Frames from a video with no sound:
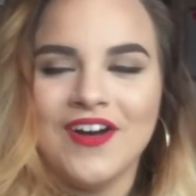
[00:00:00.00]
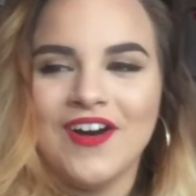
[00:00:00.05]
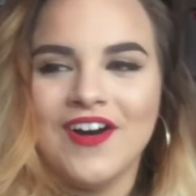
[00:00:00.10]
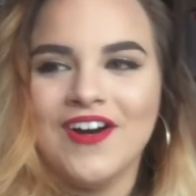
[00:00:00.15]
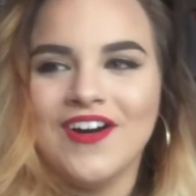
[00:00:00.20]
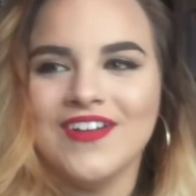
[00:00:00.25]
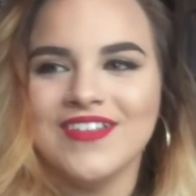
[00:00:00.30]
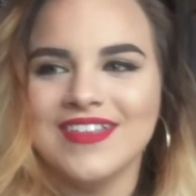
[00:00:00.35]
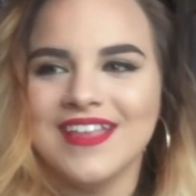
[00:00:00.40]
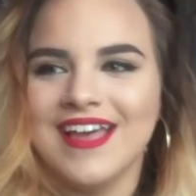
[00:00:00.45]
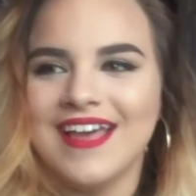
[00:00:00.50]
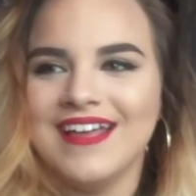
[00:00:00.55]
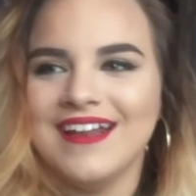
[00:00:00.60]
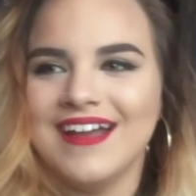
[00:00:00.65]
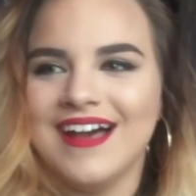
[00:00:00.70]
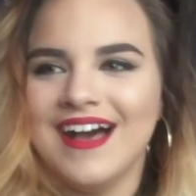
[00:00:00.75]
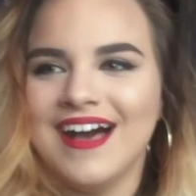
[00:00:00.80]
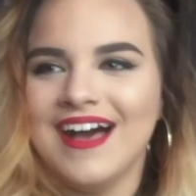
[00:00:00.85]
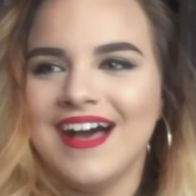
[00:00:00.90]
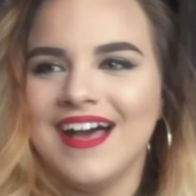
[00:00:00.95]
haul that
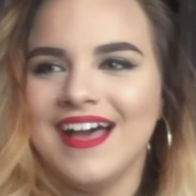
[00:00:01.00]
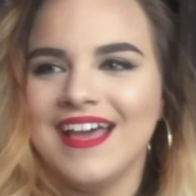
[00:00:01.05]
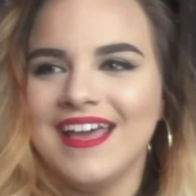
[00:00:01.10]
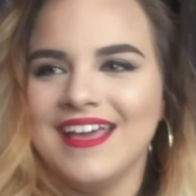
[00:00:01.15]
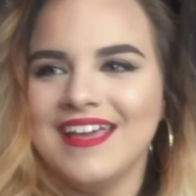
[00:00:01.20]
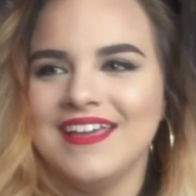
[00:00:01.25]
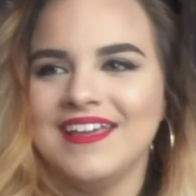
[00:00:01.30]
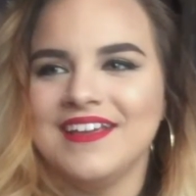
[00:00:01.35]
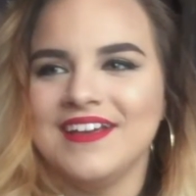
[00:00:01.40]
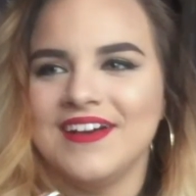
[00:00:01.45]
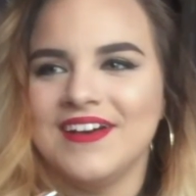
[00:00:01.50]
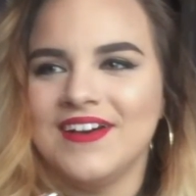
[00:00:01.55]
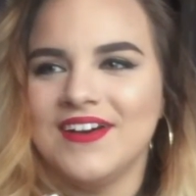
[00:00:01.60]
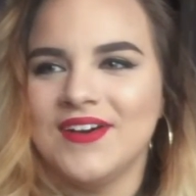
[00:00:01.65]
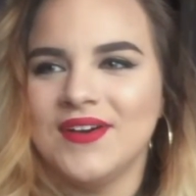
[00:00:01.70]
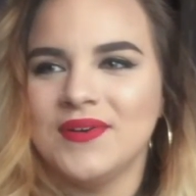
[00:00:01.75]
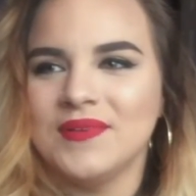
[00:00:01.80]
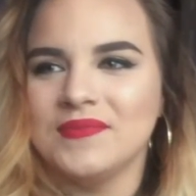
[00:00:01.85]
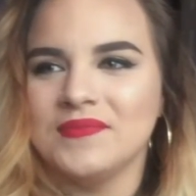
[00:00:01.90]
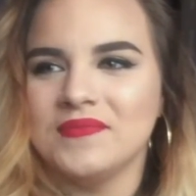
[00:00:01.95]
I
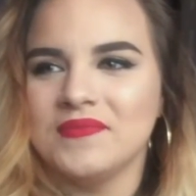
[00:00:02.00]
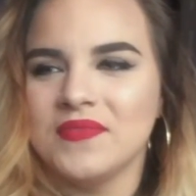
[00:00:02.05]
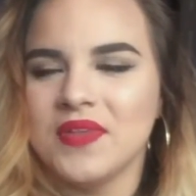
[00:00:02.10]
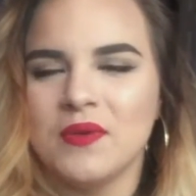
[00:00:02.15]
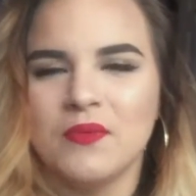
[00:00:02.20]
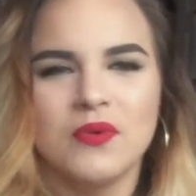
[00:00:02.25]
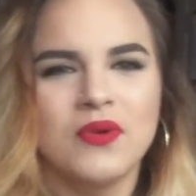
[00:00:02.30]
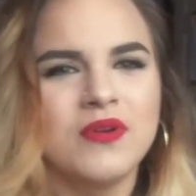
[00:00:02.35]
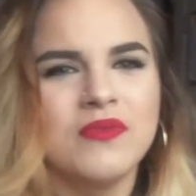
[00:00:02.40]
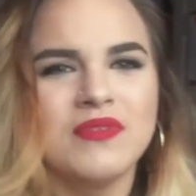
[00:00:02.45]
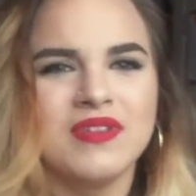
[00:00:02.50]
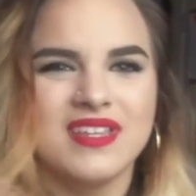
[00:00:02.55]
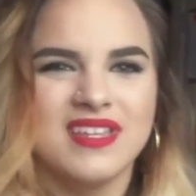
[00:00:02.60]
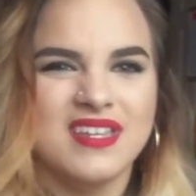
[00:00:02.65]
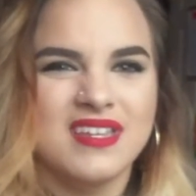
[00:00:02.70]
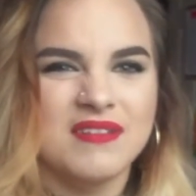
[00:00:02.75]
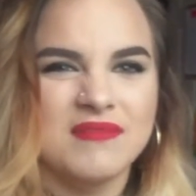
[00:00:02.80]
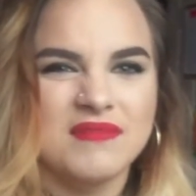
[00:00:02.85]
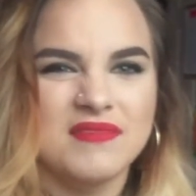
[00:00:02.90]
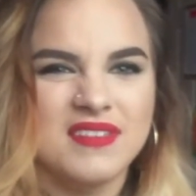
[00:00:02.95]
weren't really,
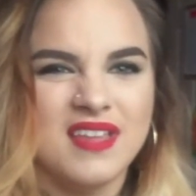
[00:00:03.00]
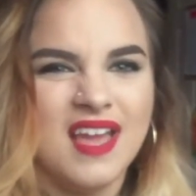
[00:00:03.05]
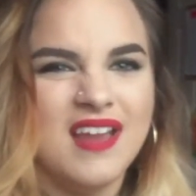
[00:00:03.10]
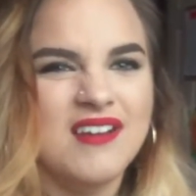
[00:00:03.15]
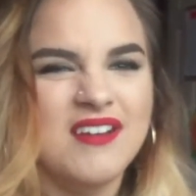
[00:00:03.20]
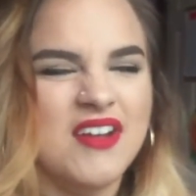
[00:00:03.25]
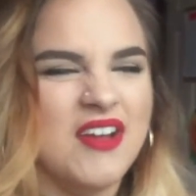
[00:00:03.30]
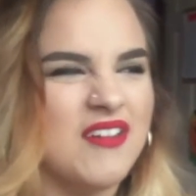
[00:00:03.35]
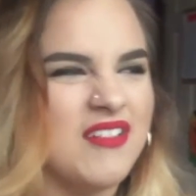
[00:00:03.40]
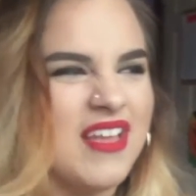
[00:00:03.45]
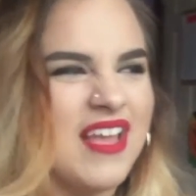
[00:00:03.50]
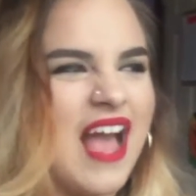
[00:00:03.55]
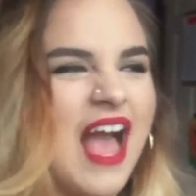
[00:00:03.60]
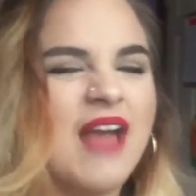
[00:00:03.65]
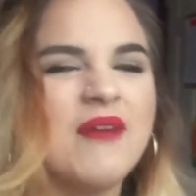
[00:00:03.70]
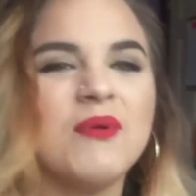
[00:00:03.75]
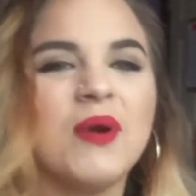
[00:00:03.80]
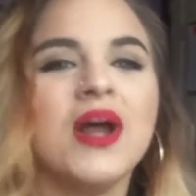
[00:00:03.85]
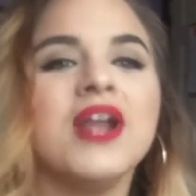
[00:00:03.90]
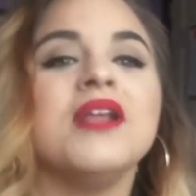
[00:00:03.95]
I don't know, like
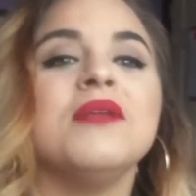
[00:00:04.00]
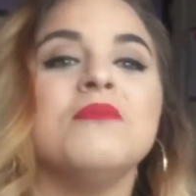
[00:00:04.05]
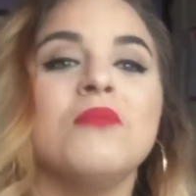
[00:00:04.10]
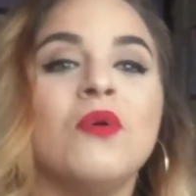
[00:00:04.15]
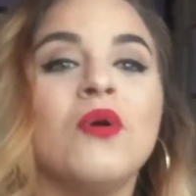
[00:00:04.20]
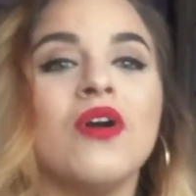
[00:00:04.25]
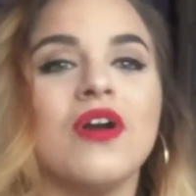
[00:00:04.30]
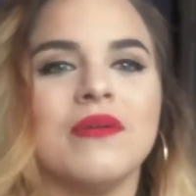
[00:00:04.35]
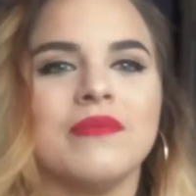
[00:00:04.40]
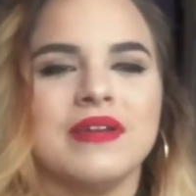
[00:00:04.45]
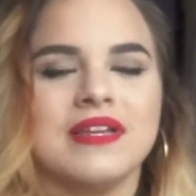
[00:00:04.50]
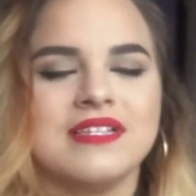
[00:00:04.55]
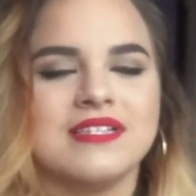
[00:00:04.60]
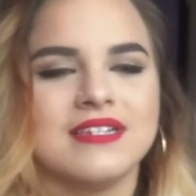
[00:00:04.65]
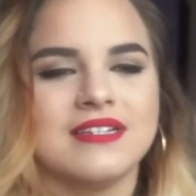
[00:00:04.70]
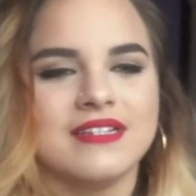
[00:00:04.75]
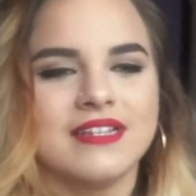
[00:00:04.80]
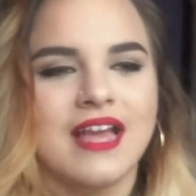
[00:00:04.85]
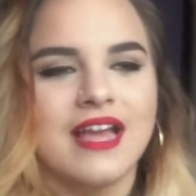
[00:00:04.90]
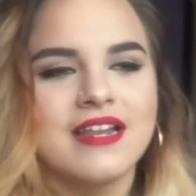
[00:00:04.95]
I wanted more
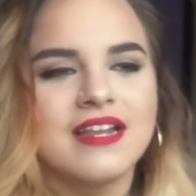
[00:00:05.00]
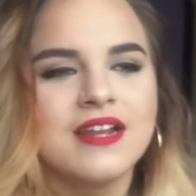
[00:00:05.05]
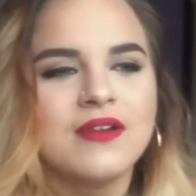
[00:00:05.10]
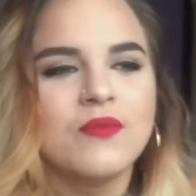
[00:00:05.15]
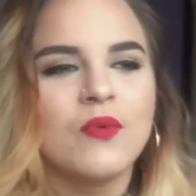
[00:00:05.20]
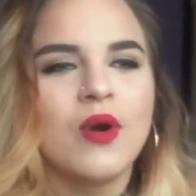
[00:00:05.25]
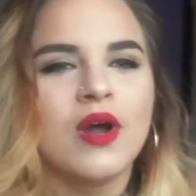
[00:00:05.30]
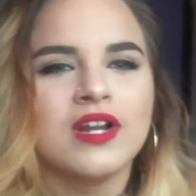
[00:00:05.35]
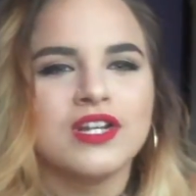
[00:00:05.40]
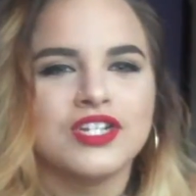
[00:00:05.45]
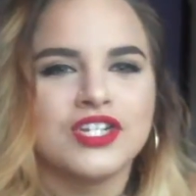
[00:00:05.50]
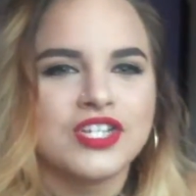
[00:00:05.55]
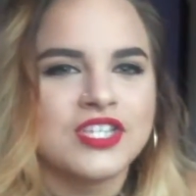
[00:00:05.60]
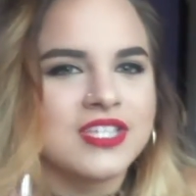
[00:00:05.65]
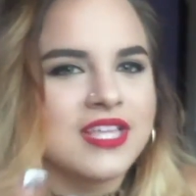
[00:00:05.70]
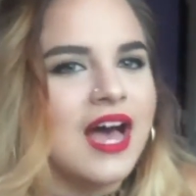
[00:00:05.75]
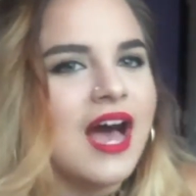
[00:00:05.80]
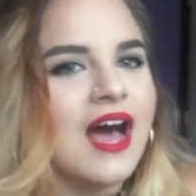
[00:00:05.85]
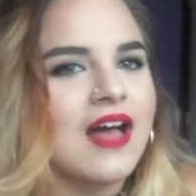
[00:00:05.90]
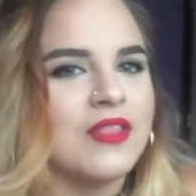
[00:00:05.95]
basically. I didn't want just
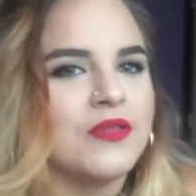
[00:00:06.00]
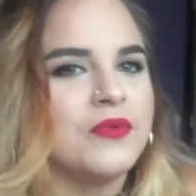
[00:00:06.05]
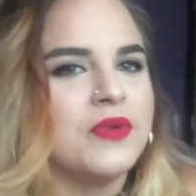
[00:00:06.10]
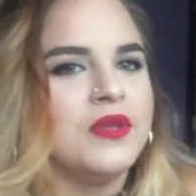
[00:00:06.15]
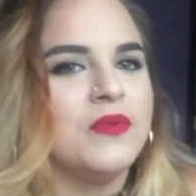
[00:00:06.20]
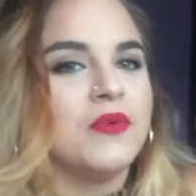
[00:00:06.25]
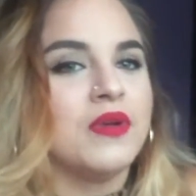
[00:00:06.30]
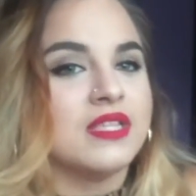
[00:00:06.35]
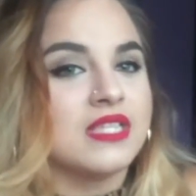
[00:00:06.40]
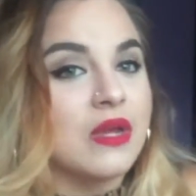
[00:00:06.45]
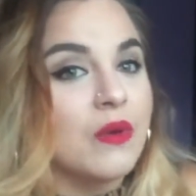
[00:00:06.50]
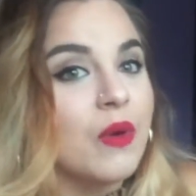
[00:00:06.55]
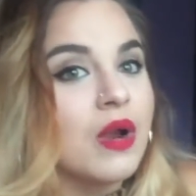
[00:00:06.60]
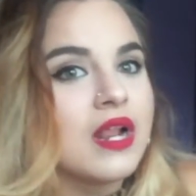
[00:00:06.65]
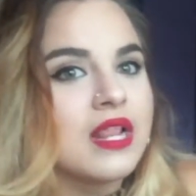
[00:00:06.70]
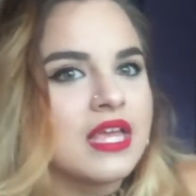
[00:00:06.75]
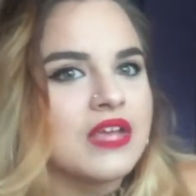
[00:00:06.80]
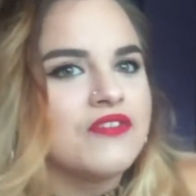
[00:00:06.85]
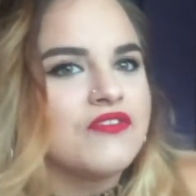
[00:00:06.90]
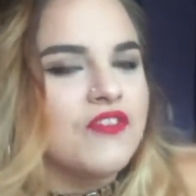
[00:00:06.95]
the Halloween ones. I
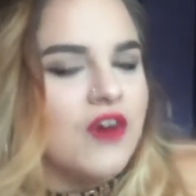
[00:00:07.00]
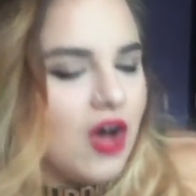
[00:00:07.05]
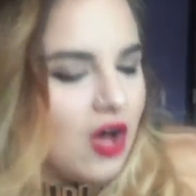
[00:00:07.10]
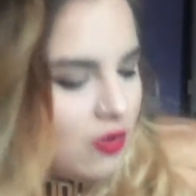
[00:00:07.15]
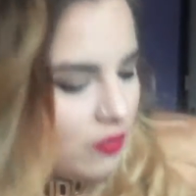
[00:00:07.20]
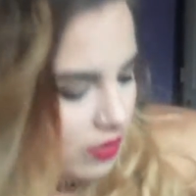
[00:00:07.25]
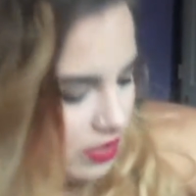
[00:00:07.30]
wanted like fall